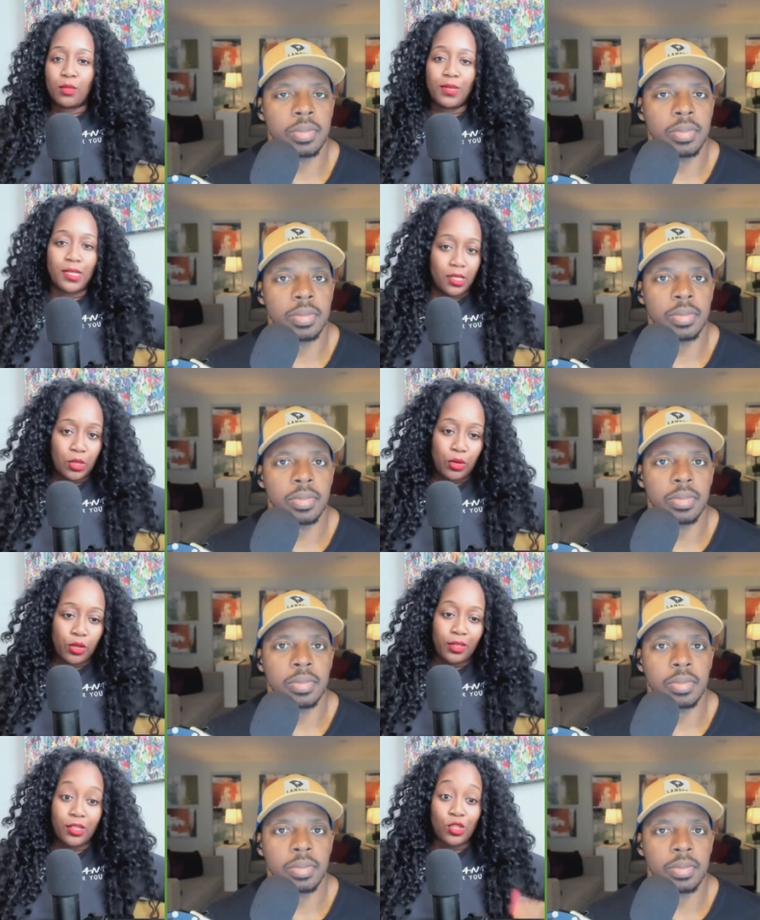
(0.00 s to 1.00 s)
Speaker 1: to the business
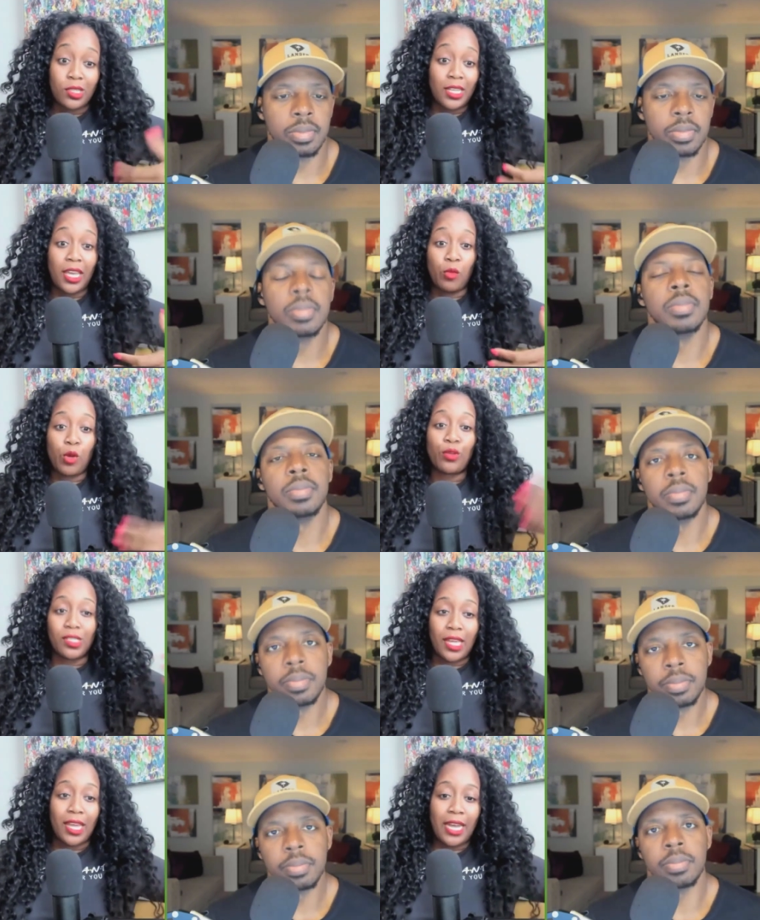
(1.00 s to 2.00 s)
owner than just saying what
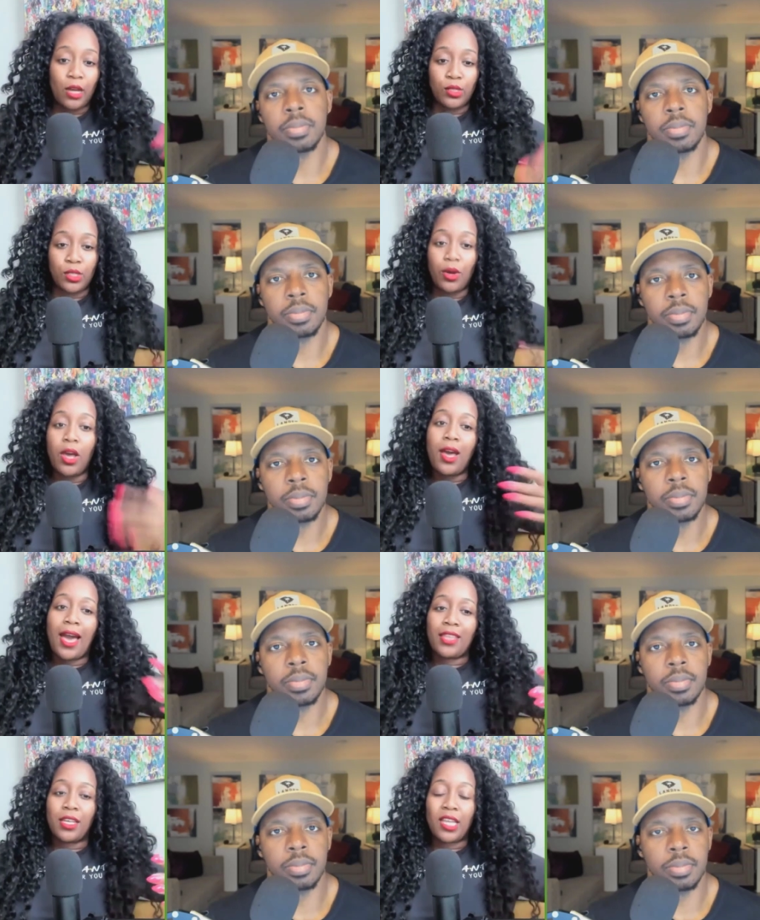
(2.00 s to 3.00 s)
we're saying now so
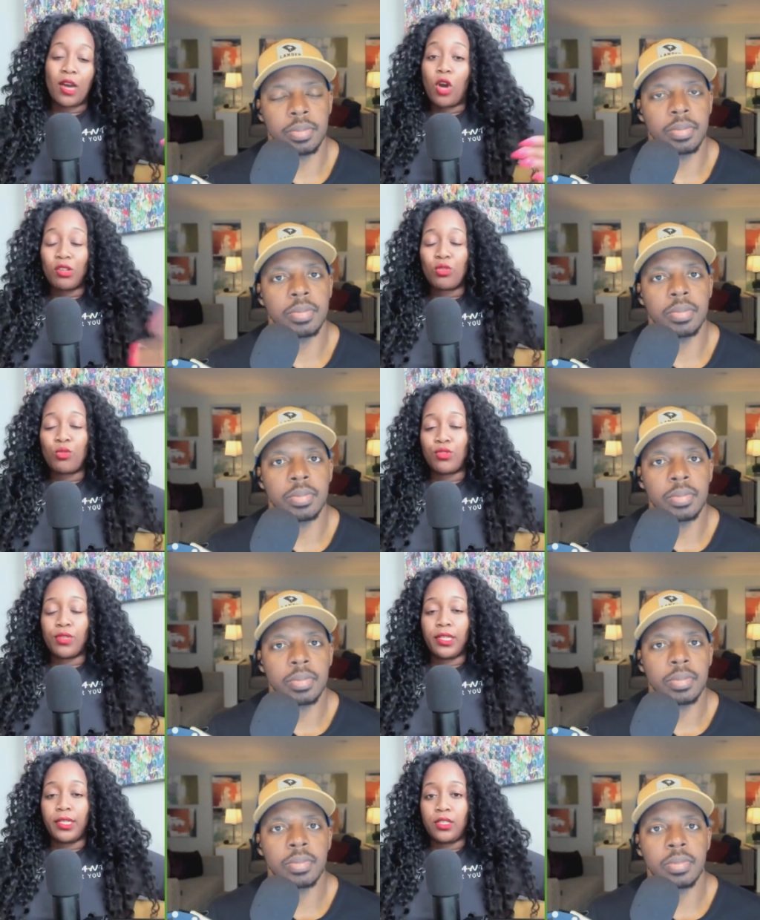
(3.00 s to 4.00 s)
i thought that walkthrough
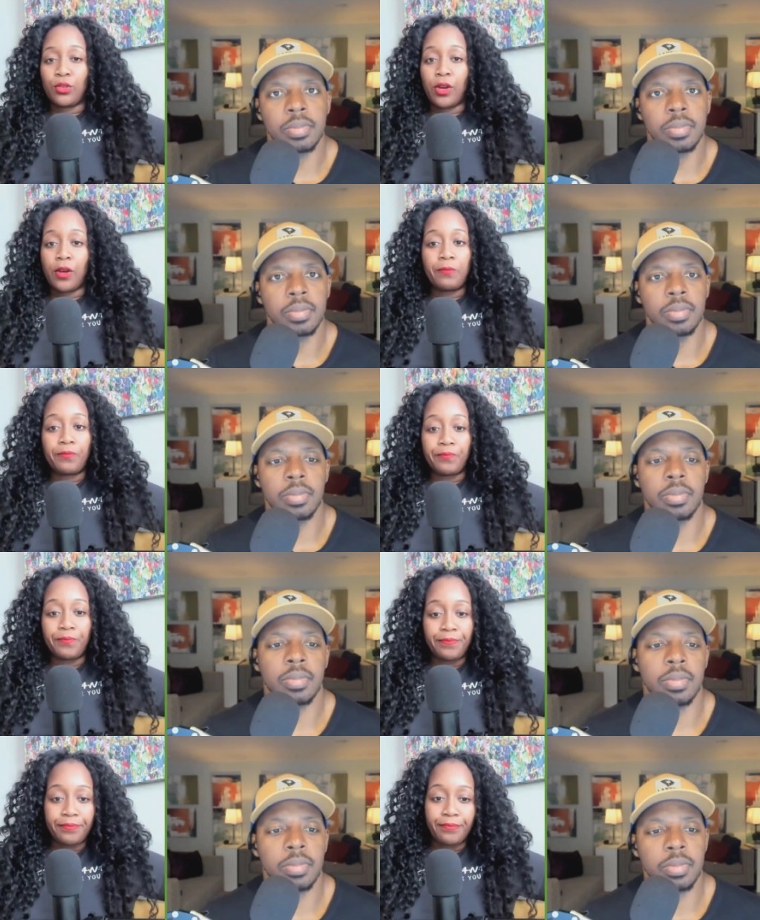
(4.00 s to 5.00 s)
was really good terrell
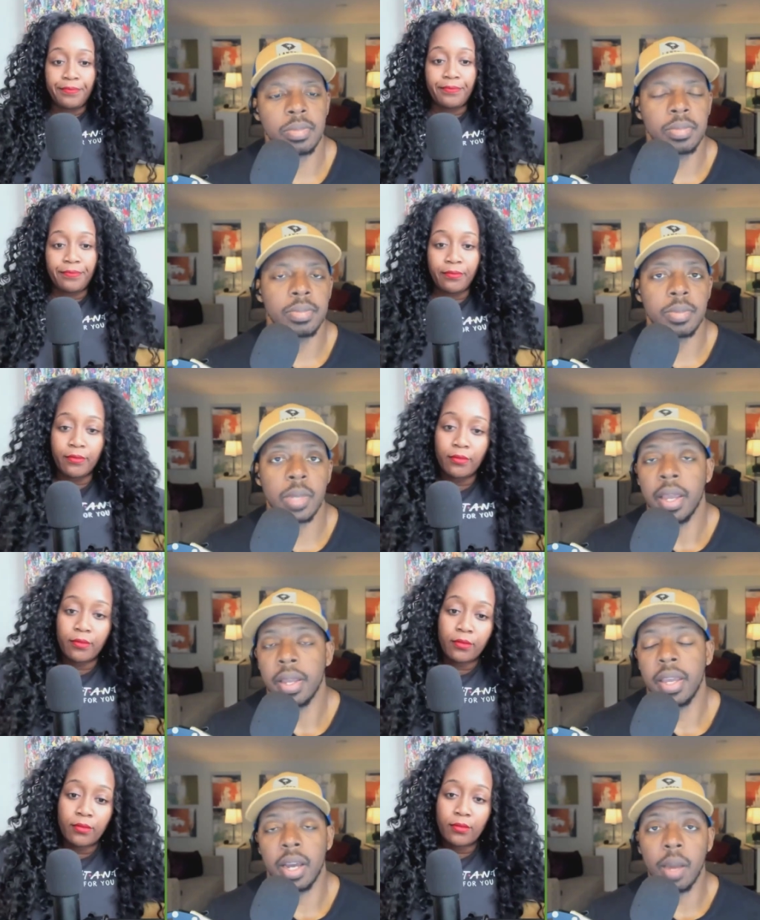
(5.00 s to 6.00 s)

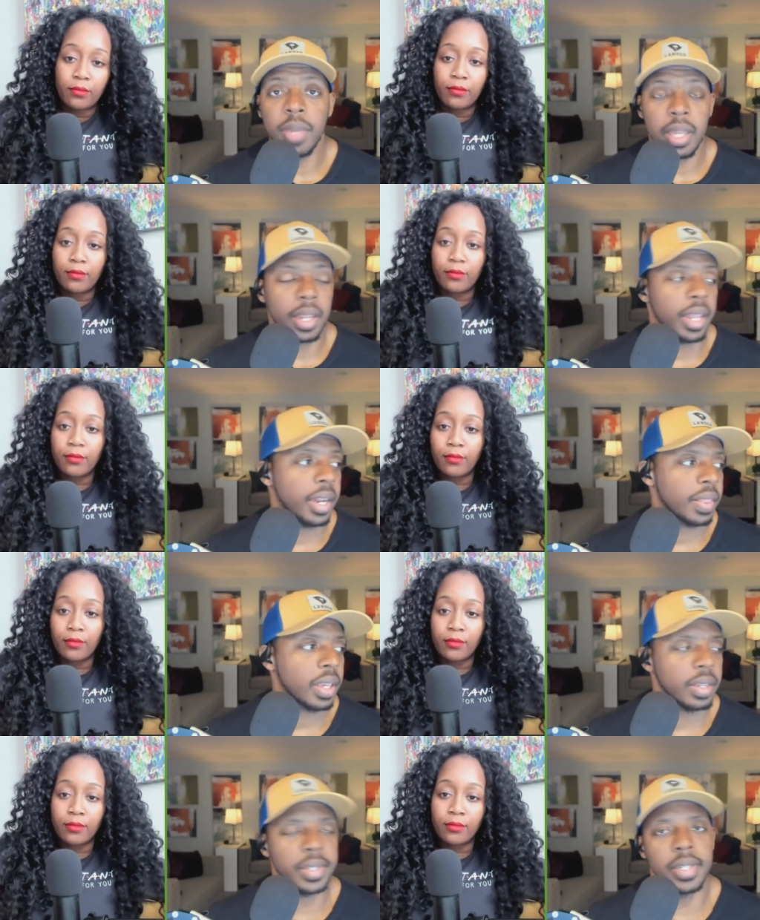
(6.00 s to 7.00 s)
Speaker 2: yeah, I mean, and I
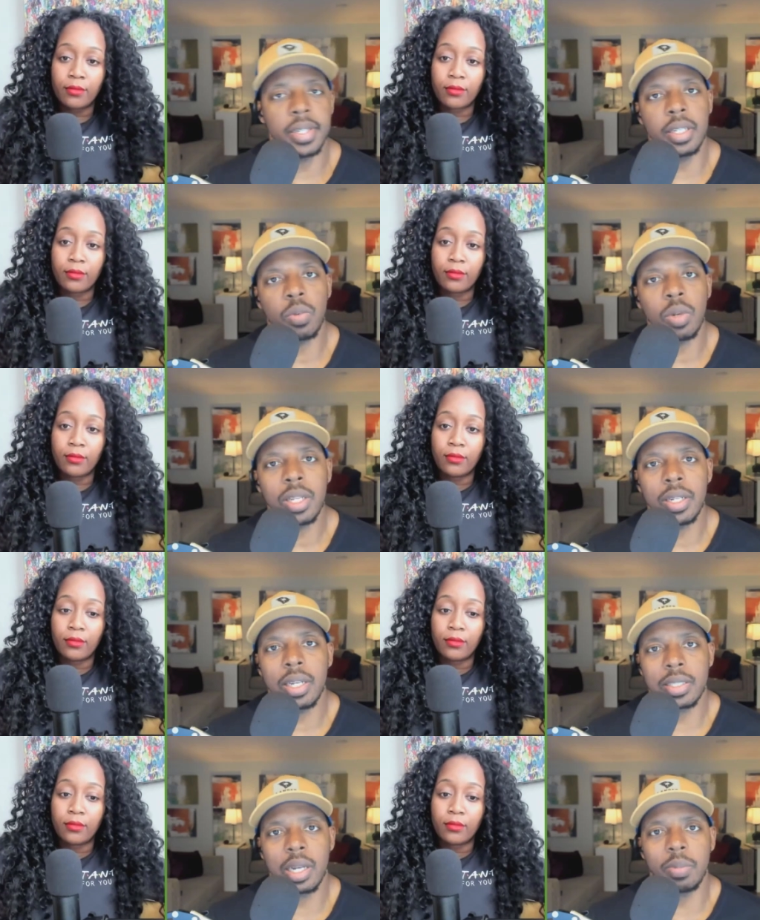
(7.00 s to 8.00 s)
think it, it really
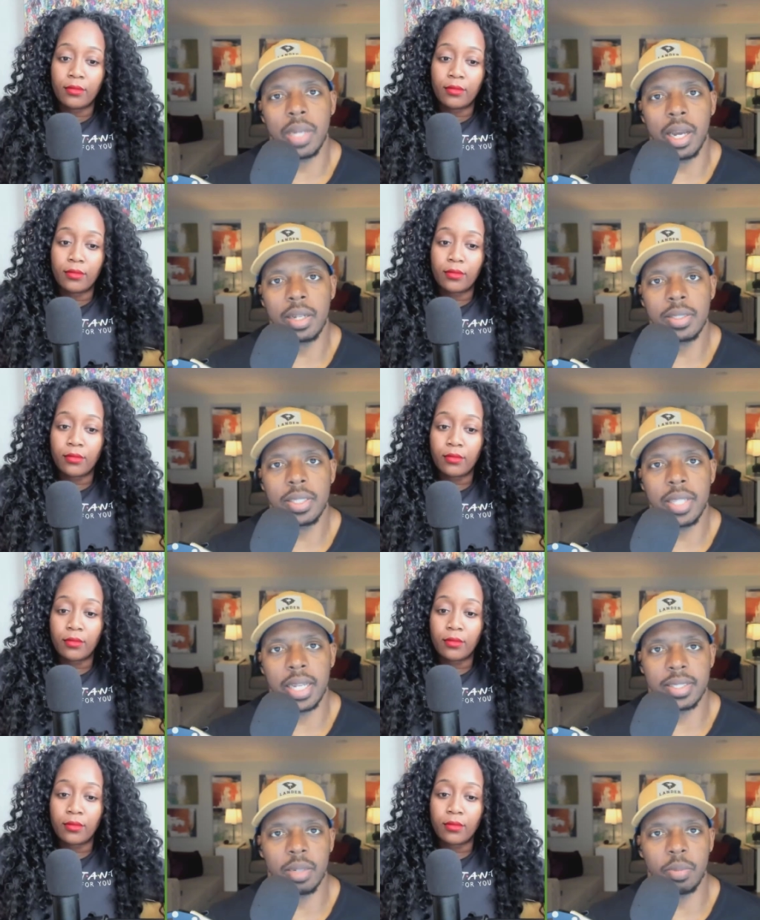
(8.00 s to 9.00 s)
does come down to
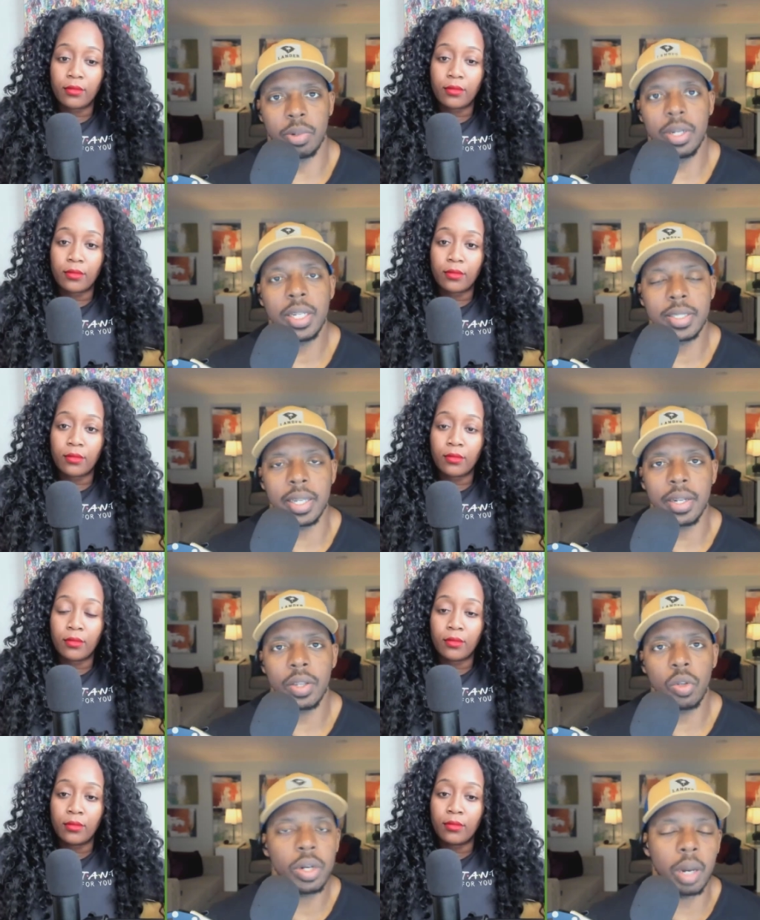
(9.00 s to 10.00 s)
that simple. And like I said,
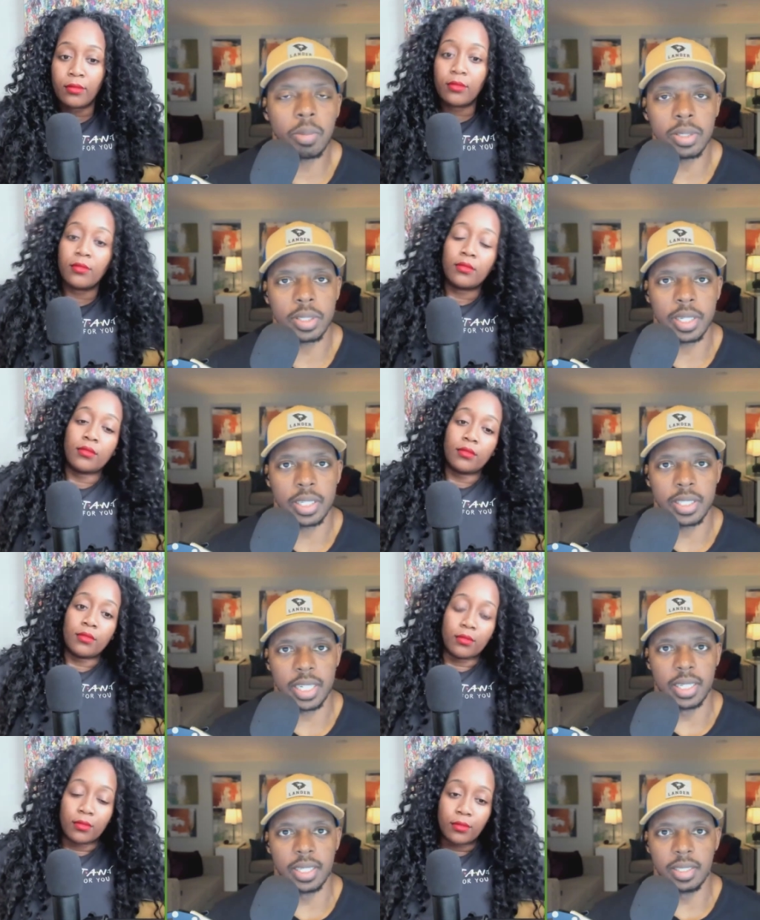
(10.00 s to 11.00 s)
your numbers are going to
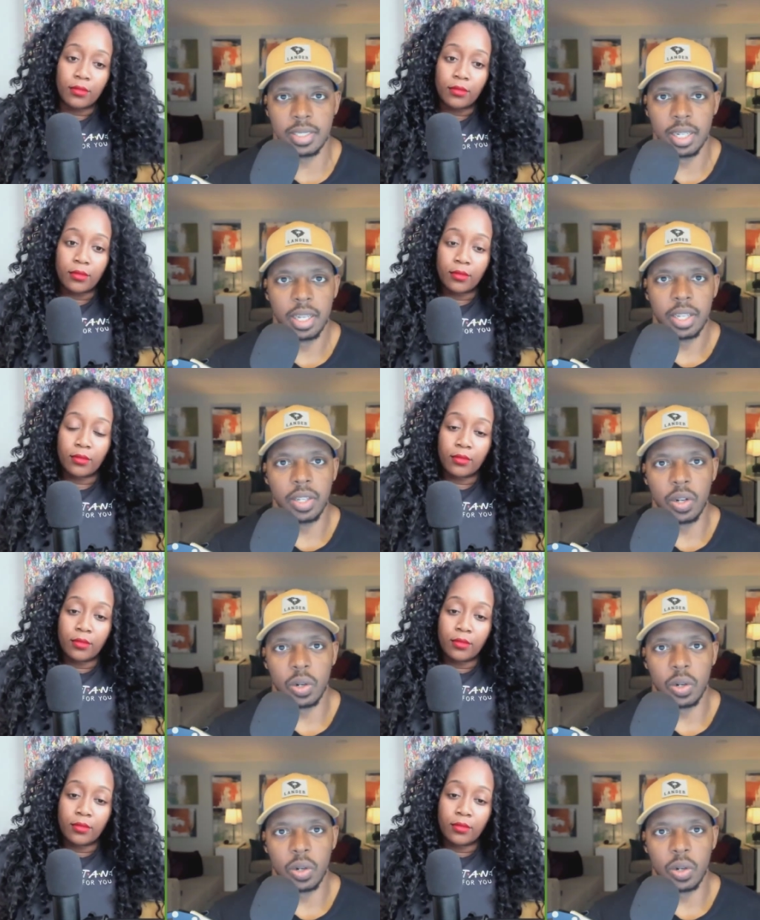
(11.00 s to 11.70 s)
change you